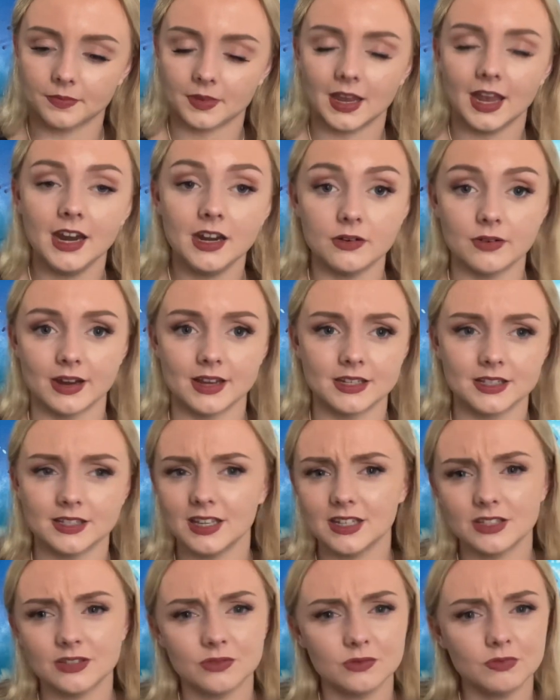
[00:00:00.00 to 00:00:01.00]
Anyways,
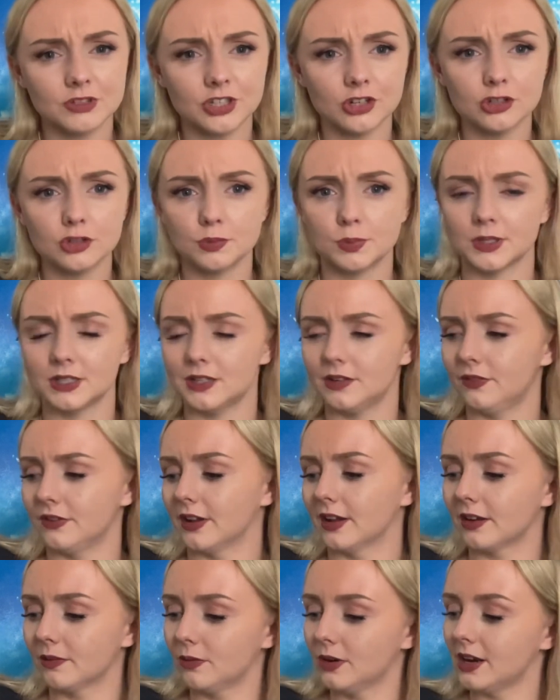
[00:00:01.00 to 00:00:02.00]
that's so
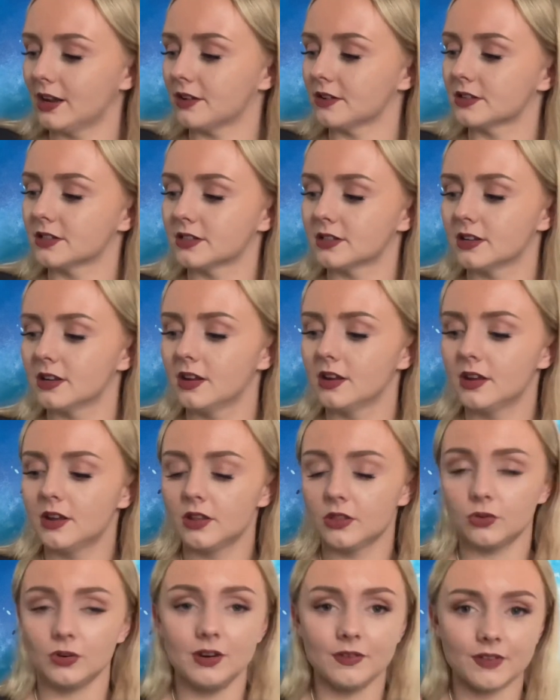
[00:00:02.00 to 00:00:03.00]
specific. What else?
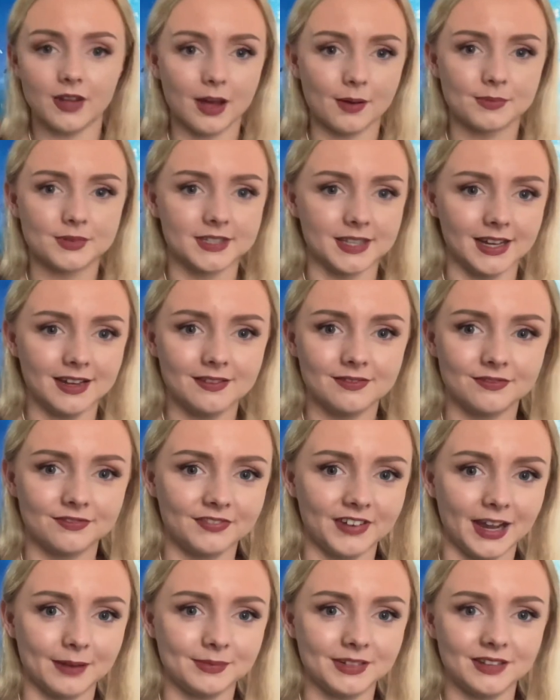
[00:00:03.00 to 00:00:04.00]
Three of Cups, see?
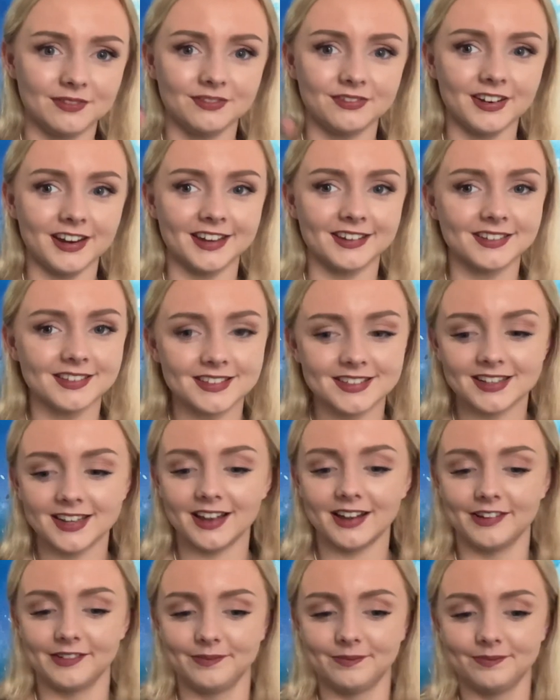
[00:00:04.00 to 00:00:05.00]
Family and friends.
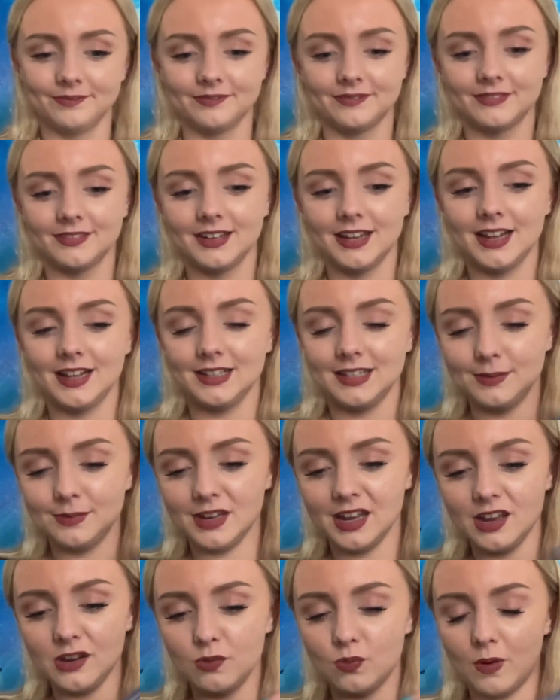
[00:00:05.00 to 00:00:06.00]
Um, let me
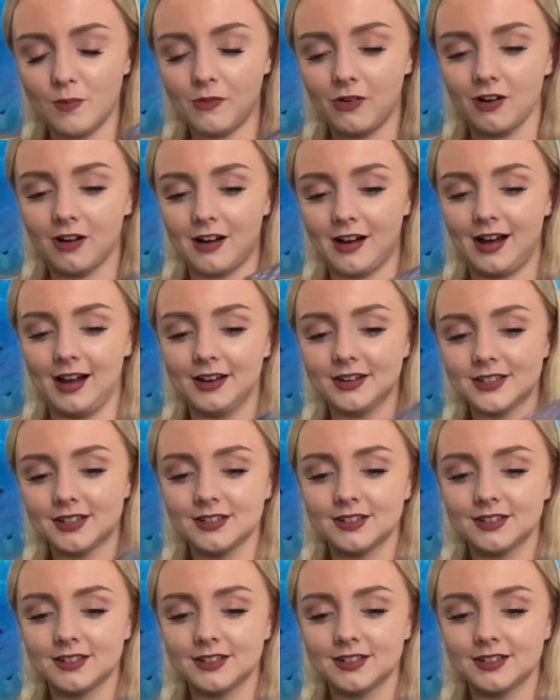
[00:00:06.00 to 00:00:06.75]
get you one more card.